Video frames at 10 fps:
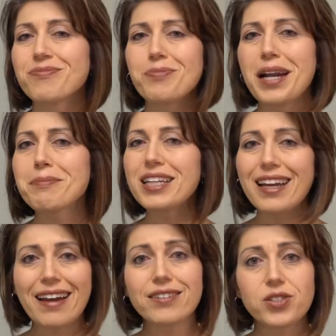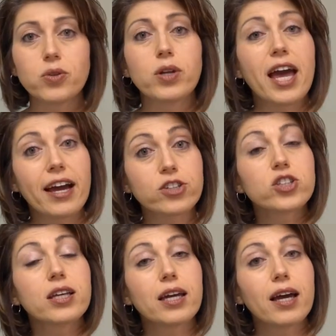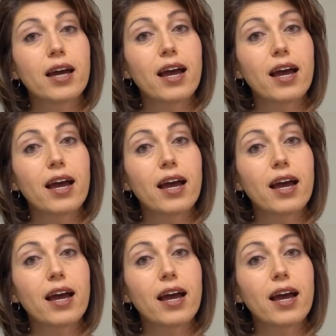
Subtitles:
But I'm going to ask you to actually